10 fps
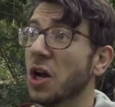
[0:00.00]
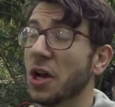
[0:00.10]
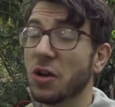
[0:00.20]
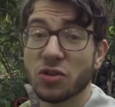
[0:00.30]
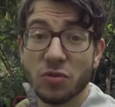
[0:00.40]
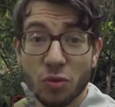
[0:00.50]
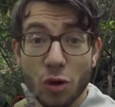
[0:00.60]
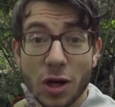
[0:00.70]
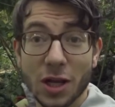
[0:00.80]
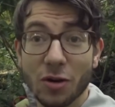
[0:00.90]
and I got some
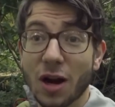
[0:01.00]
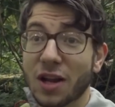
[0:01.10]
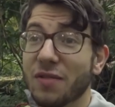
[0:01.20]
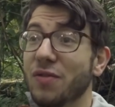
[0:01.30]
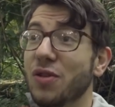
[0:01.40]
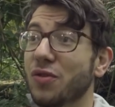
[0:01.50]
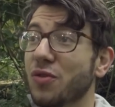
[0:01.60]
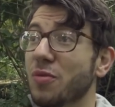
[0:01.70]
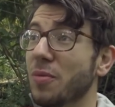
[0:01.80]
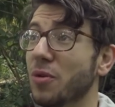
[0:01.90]
really cracking views
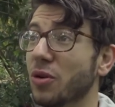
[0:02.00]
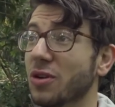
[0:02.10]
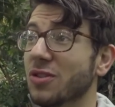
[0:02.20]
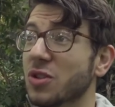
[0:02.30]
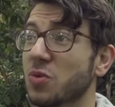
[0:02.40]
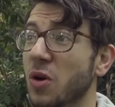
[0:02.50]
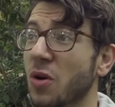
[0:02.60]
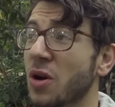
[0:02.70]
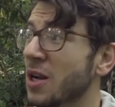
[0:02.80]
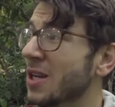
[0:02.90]
through my binoculars as well.